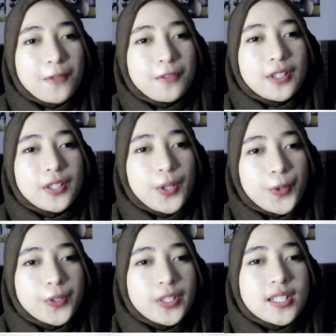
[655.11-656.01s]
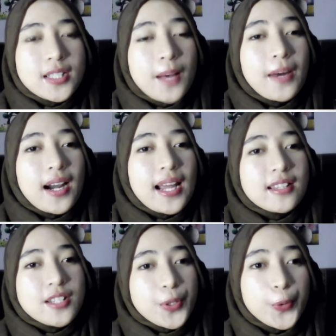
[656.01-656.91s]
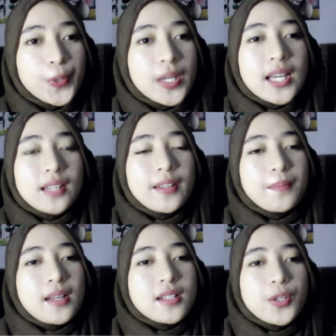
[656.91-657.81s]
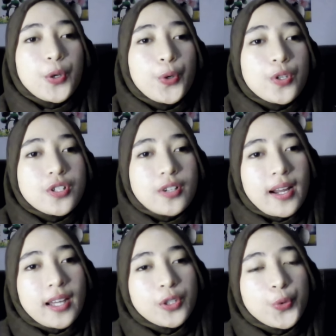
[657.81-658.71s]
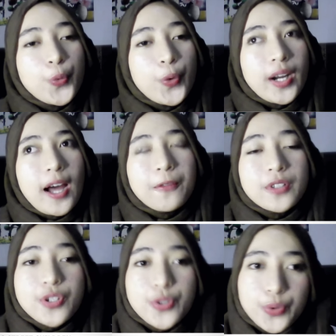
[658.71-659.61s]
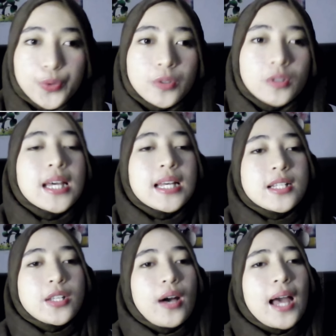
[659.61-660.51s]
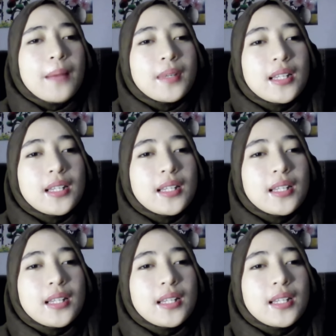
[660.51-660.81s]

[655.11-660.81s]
Even though some are at school, they must go straight to work after school. So I'm a